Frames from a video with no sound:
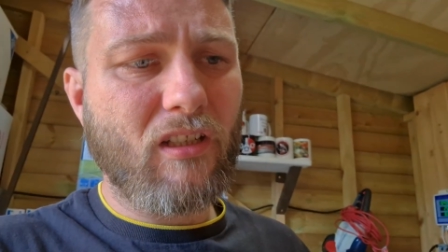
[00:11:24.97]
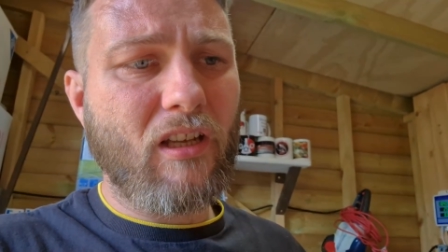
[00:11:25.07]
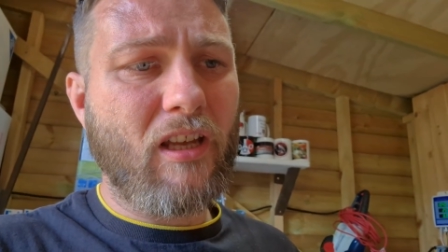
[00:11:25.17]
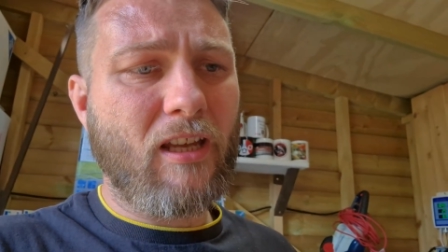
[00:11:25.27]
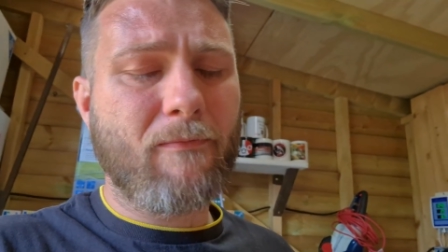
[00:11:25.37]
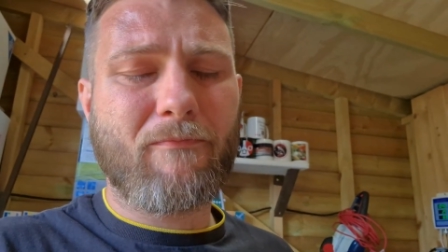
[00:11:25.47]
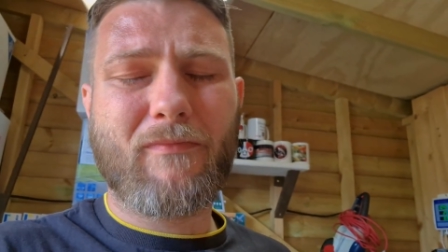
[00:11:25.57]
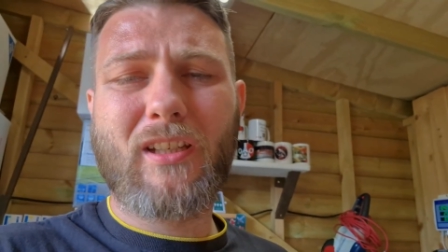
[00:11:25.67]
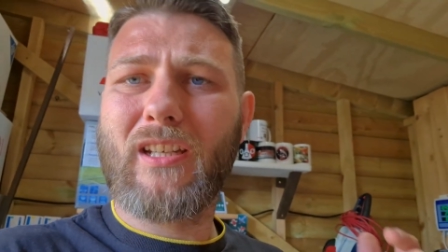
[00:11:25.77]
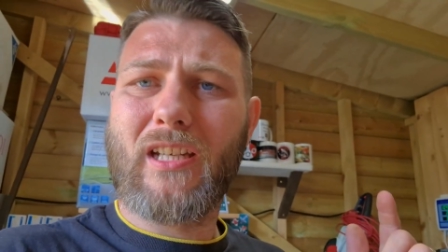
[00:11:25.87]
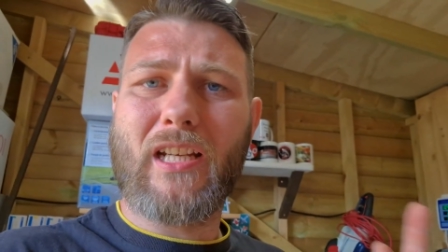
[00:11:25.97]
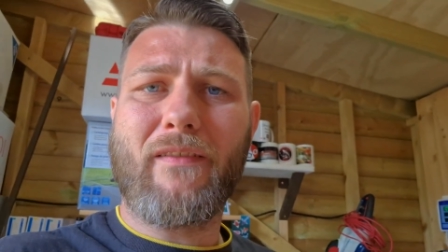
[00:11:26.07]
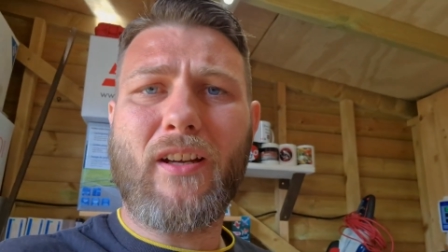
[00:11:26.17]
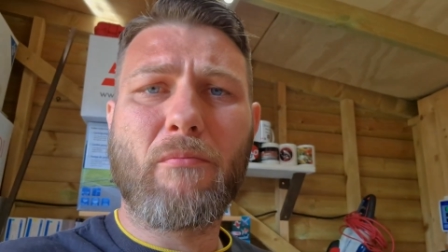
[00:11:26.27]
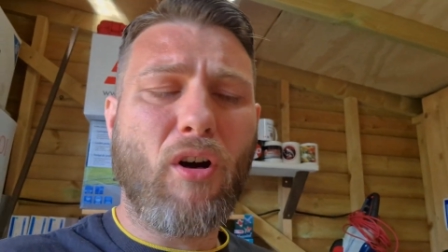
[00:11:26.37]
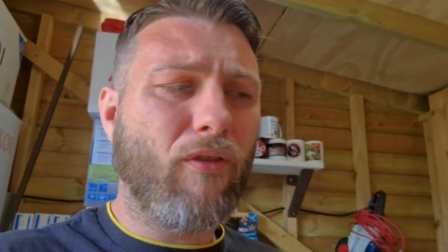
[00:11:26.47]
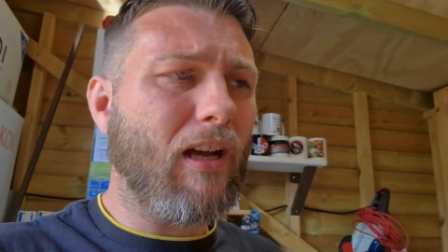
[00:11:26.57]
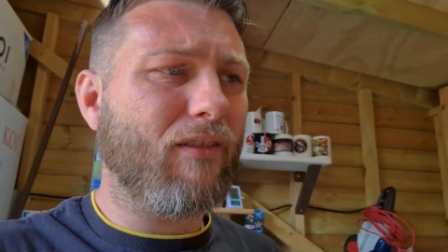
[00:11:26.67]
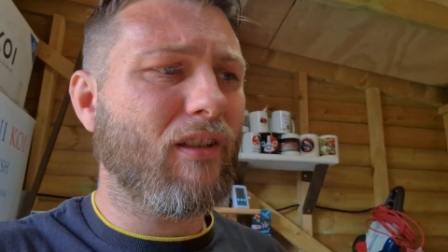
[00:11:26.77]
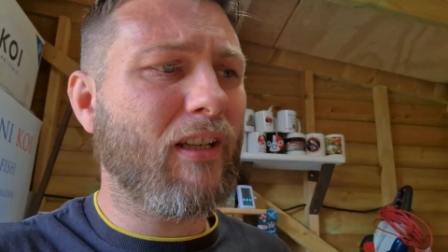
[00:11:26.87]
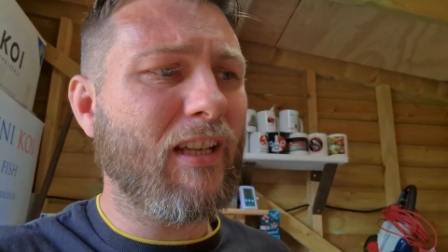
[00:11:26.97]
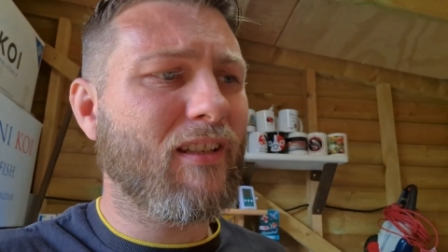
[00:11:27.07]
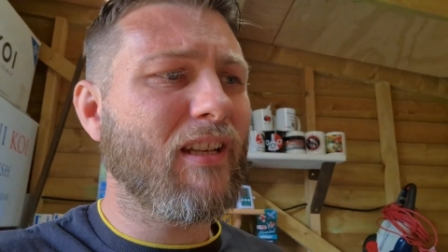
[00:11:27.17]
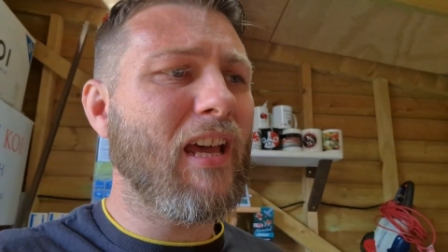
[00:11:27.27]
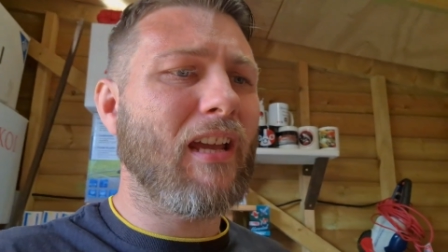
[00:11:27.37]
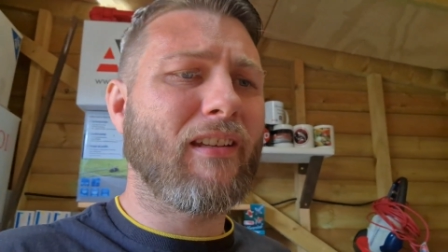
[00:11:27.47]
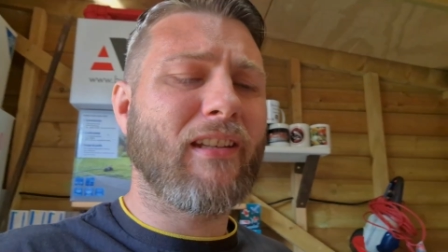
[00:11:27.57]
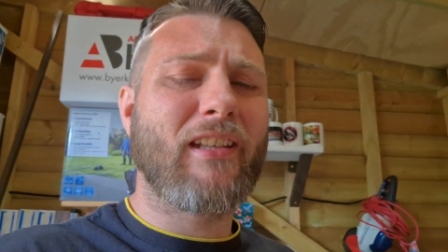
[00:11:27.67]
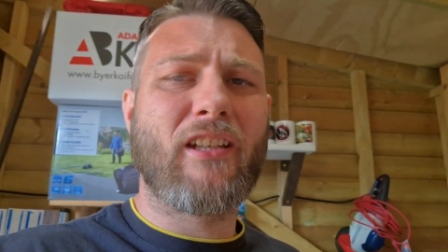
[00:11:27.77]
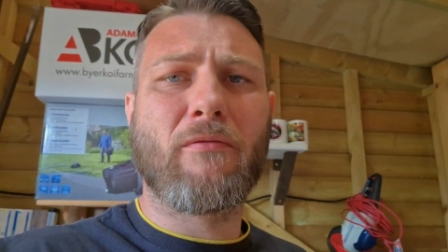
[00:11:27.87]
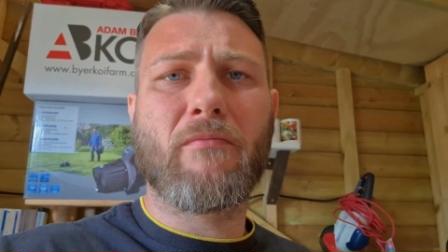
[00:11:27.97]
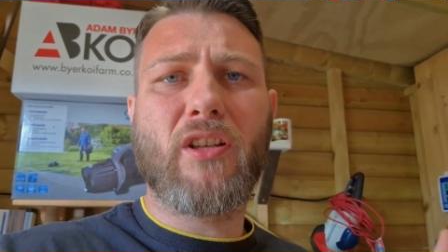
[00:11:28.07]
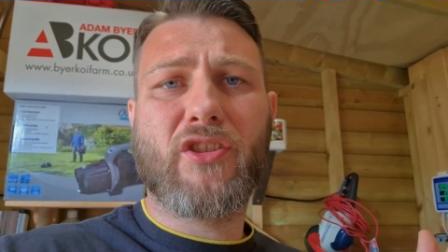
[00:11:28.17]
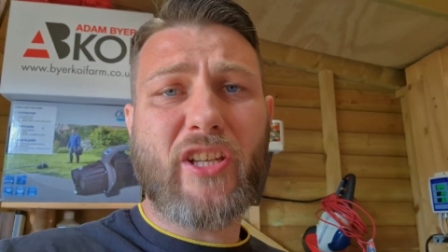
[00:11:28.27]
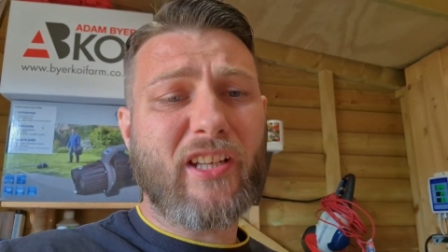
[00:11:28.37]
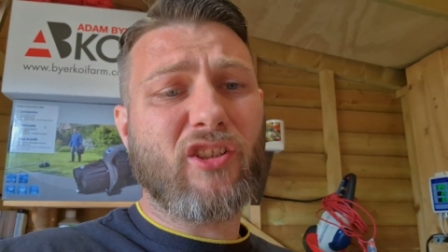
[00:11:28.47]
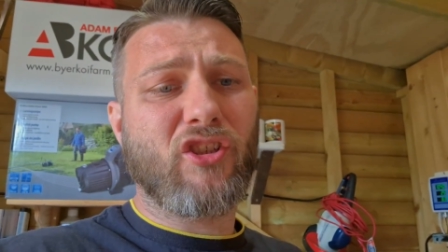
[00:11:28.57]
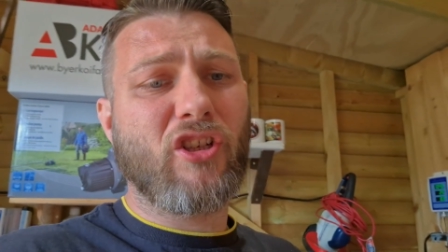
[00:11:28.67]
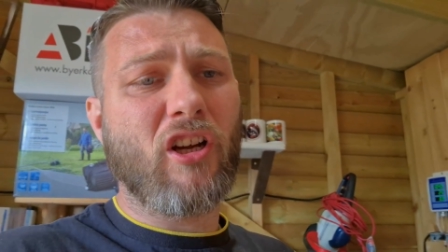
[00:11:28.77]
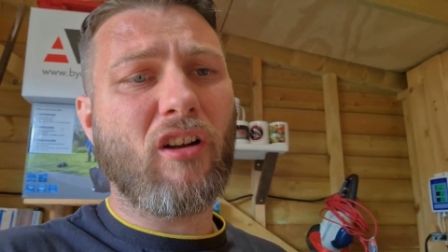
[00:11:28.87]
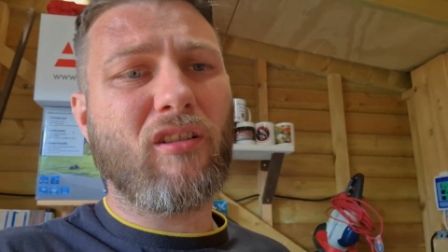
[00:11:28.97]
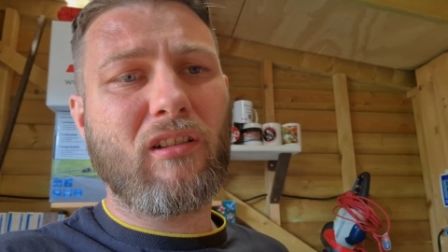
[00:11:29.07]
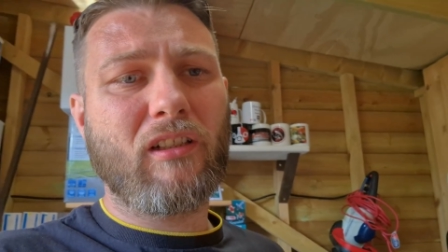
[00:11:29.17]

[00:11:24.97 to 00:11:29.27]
And I've had them both out again today to give them a second shot.